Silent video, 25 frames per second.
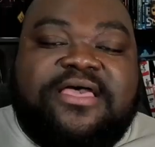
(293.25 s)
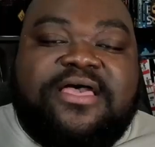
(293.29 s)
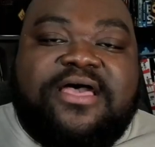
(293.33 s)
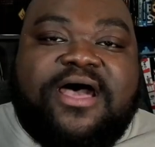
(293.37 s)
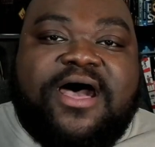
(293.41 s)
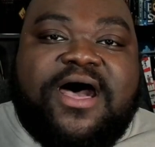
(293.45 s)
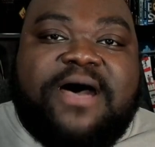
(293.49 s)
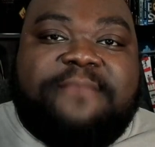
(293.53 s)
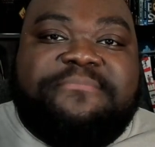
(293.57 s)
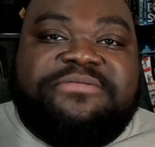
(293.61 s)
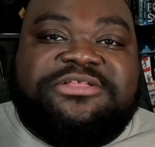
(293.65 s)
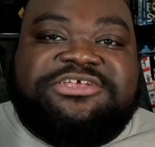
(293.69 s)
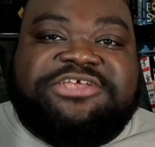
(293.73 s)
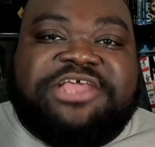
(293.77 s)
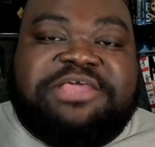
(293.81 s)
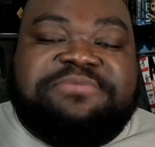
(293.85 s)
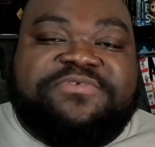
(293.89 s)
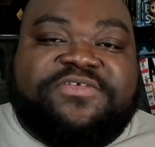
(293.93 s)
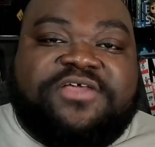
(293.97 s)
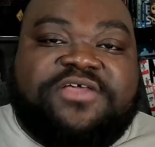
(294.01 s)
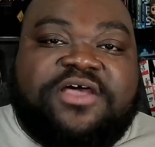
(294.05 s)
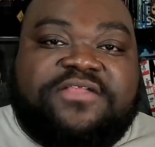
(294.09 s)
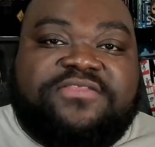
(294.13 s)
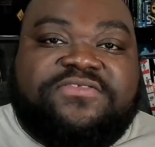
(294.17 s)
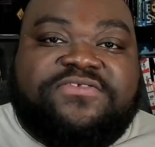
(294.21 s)
but
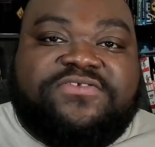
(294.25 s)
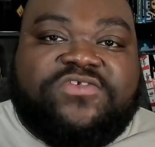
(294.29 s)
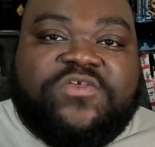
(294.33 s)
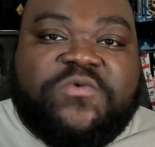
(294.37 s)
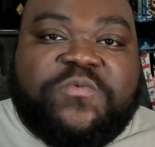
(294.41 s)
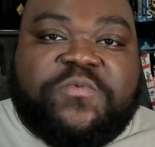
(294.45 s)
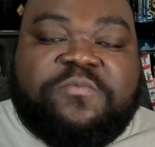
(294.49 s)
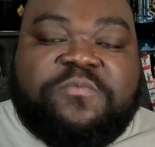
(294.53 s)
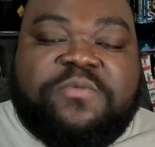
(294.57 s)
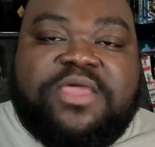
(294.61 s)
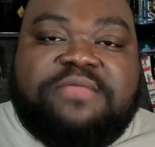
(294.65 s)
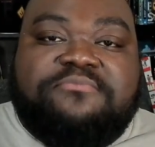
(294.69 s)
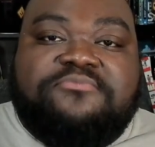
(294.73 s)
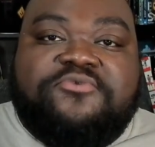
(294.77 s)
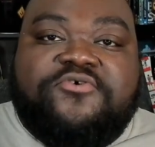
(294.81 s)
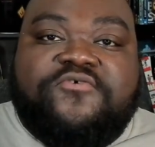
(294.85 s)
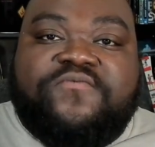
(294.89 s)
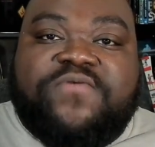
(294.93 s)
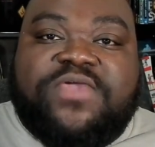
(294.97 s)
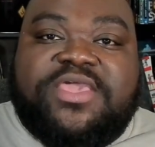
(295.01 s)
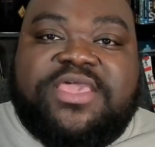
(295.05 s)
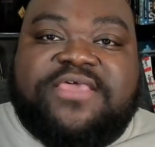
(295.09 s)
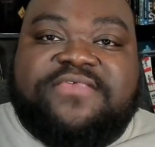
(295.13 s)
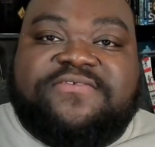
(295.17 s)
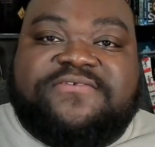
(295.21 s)
James Gunn's Superman
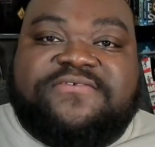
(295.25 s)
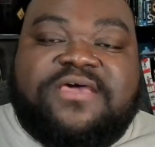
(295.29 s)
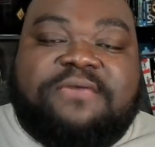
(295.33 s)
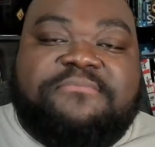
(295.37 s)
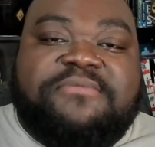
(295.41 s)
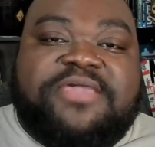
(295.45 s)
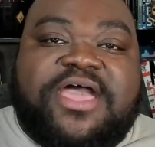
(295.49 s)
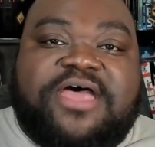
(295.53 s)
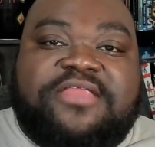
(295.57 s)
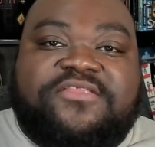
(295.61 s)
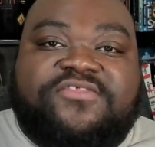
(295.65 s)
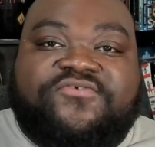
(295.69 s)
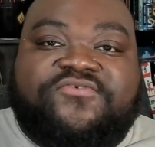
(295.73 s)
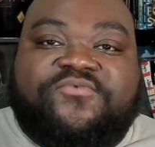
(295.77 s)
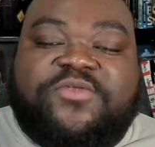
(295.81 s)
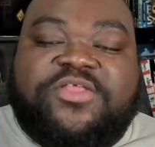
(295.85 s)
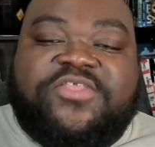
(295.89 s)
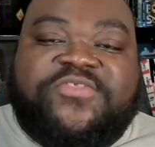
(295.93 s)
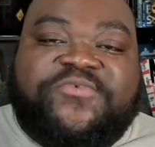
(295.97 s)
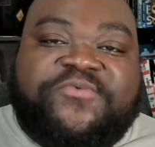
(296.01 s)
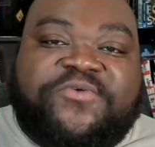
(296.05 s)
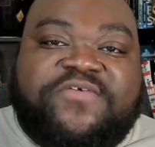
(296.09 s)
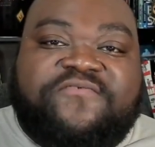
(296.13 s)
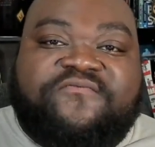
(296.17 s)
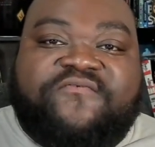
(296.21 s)
movie is coming out in
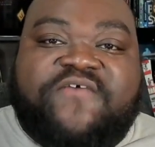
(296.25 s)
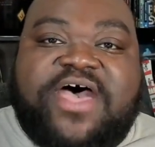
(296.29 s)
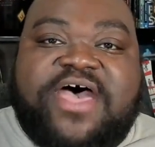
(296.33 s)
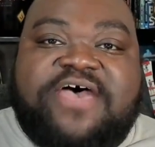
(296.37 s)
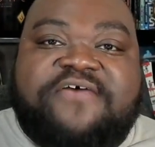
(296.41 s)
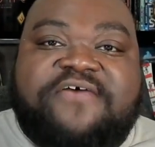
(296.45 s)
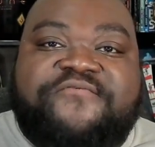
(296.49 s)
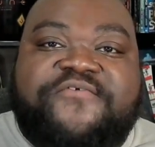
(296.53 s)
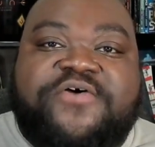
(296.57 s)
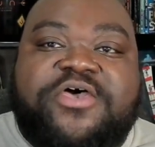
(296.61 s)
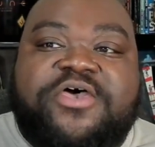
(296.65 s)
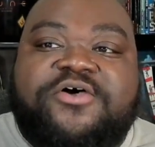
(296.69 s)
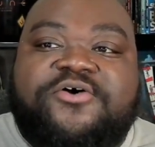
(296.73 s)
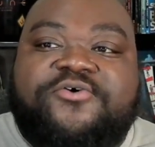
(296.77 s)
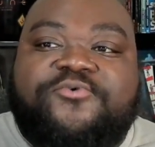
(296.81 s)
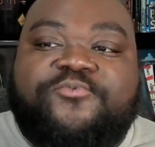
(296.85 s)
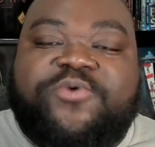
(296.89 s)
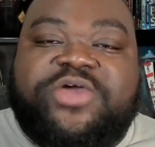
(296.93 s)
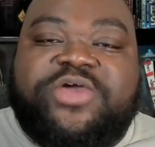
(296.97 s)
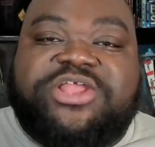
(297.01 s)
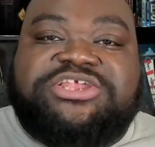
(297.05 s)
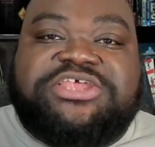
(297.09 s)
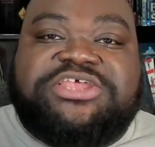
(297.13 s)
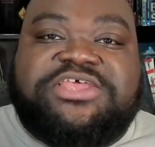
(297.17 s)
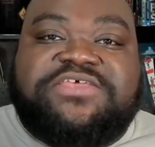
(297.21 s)
2025,
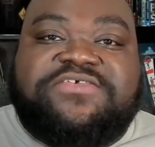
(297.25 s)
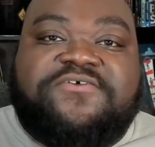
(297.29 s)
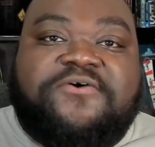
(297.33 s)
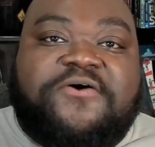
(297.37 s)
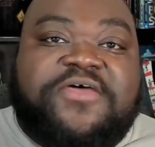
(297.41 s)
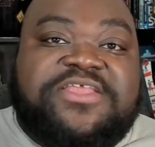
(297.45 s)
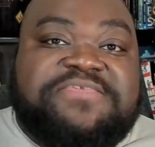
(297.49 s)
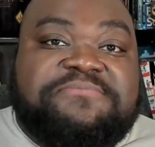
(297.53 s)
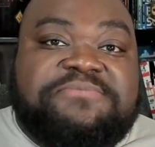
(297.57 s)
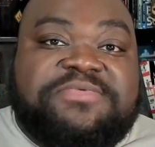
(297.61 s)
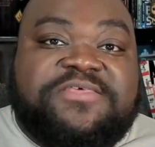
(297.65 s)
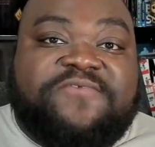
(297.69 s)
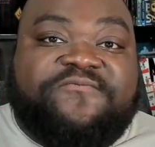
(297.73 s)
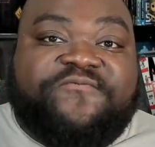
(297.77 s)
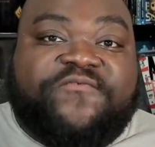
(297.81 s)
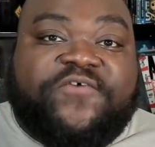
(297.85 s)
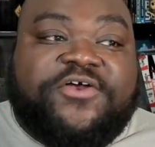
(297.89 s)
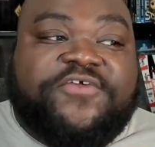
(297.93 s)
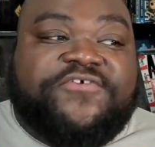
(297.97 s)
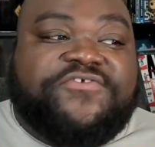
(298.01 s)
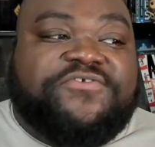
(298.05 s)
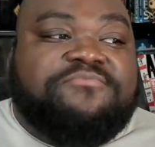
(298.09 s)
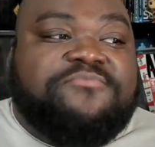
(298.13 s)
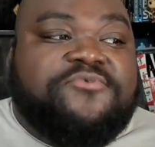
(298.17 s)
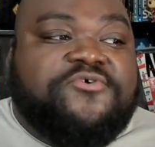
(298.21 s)
which is going to be the
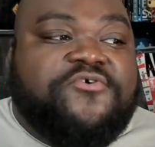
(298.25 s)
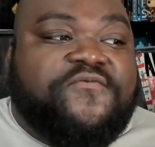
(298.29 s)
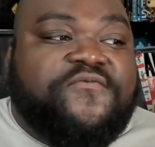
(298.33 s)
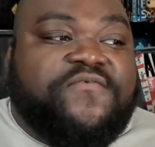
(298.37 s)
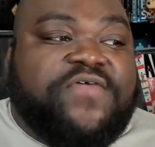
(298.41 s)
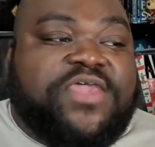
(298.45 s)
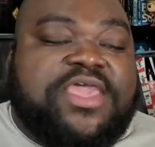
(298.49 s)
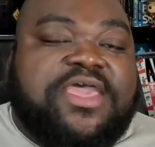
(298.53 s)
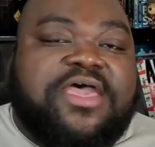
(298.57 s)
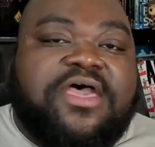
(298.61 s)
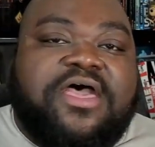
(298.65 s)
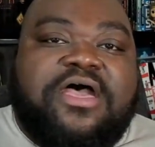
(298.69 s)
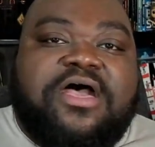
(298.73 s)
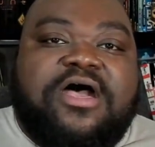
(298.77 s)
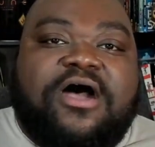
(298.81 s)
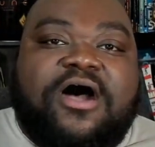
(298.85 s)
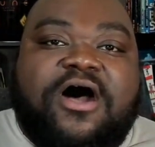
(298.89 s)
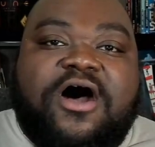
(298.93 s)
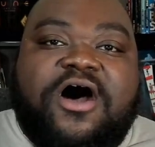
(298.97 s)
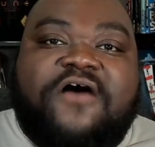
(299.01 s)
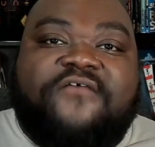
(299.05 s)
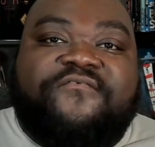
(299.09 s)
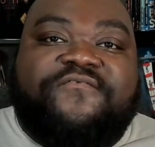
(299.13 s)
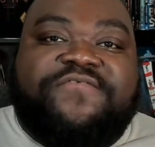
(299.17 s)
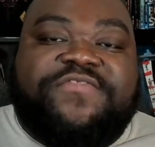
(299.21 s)
first movie
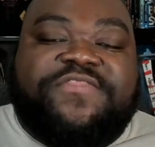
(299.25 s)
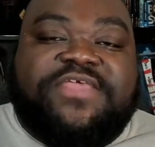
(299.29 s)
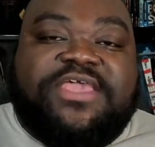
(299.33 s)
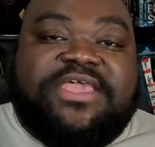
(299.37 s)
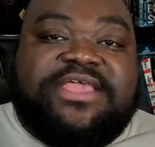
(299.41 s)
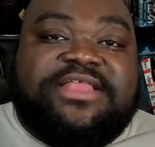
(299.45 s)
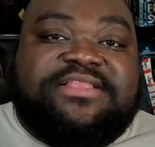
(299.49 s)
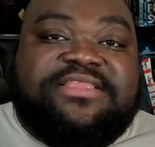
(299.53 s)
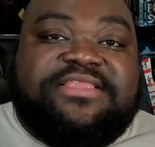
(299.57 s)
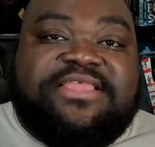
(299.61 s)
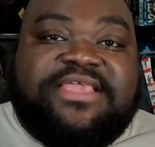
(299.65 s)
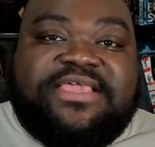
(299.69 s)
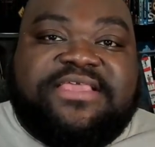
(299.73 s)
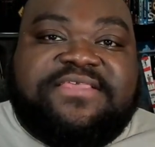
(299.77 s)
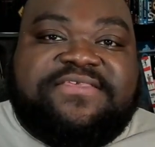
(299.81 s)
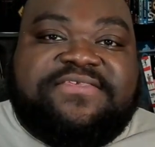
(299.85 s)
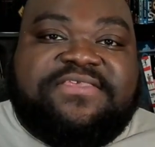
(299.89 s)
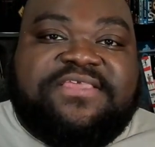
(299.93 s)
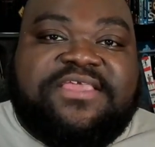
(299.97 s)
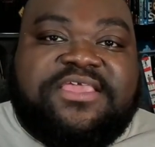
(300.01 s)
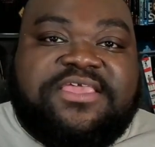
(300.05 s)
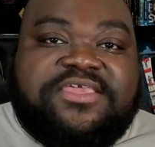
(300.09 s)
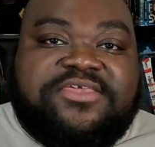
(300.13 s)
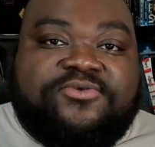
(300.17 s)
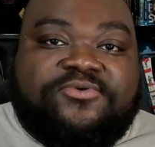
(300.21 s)
of the
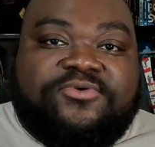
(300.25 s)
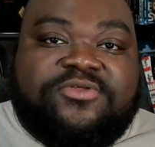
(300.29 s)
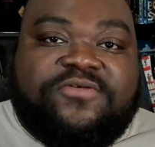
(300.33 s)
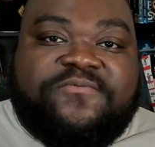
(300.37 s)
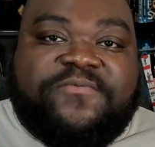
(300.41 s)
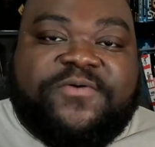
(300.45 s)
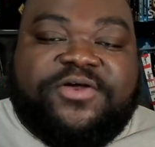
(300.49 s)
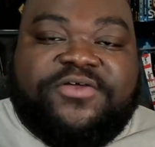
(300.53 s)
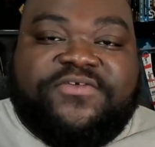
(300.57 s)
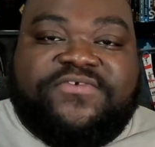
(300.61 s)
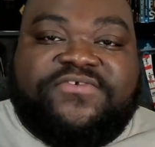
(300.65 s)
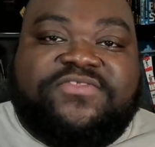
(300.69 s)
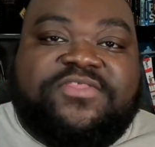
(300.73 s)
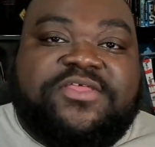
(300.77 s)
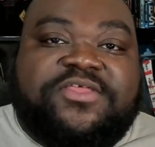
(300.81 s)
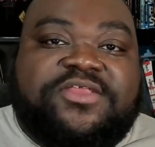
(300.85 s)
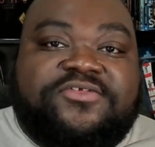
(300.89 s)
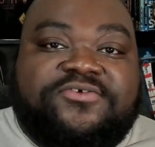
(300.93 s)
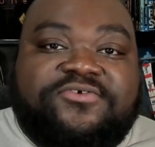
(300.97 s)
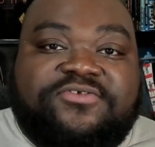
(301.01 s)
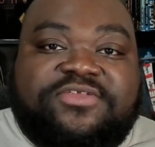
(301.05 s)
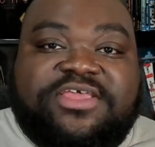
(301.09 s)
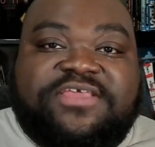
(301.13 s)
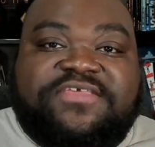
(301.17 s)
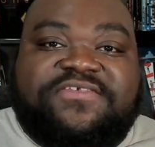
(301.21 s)
DC universe, the
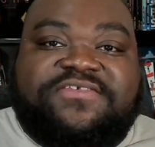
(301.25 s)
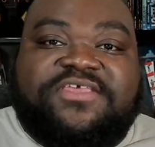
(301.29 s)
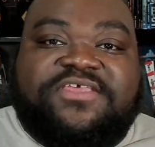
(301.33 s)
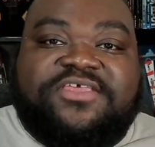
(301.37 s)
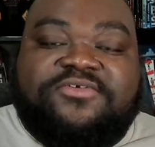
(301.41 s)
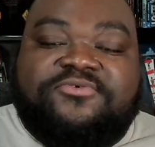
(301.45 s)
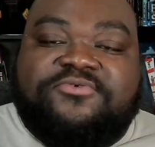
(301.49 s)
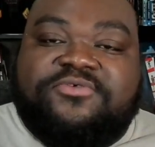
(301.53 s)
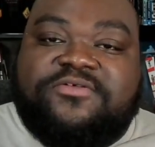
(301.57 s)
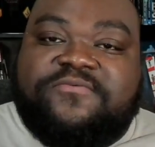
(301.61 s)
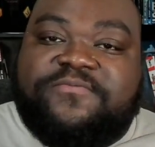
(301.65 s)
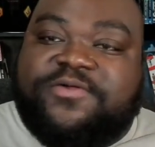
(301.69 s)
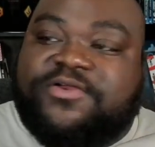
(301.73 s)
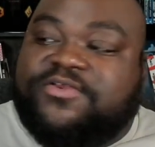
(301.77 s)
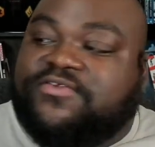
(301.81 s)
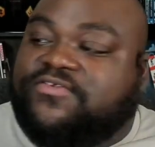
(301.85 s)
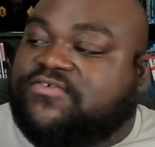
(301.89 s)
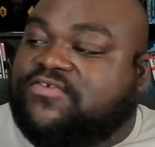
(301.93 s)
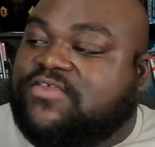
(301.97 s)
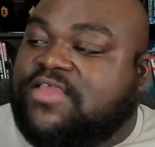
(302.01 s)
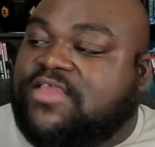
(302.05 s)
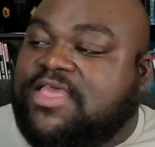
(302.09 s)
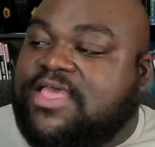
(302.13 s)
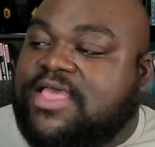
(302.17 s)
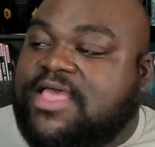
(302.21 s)
new DC
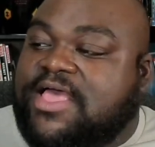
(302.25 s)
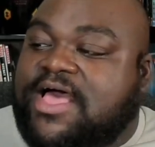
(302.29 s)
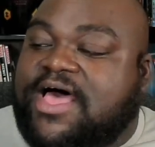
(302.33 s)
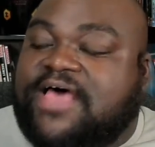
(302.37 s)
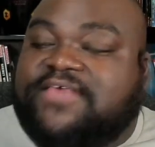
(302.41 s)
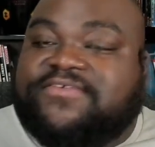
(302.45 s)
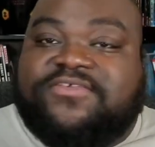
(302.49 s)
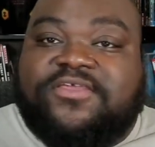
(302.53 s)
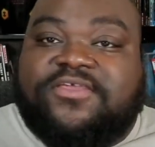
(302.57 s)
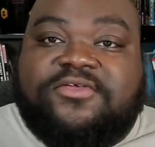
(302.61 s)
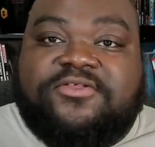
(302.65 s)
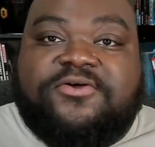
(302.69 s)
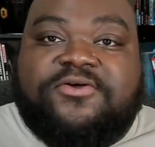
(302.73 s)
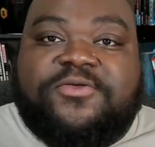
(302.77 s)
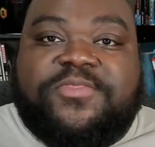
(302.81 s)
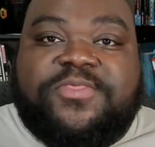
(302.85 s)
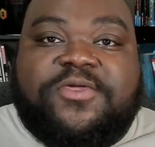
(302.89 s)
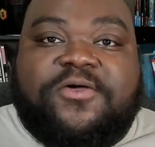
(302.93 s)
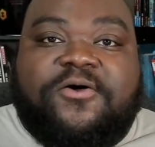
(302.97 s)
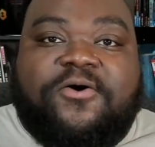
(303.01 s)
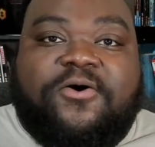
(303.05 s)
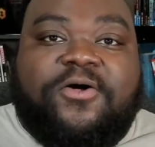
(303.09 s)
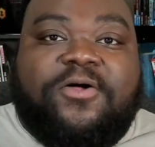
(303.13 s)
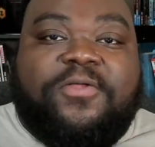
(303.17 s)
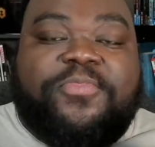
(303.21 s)
universe. So
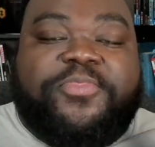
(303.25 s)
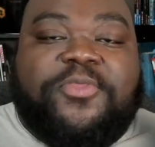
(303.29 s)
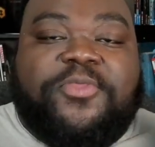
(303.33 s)
the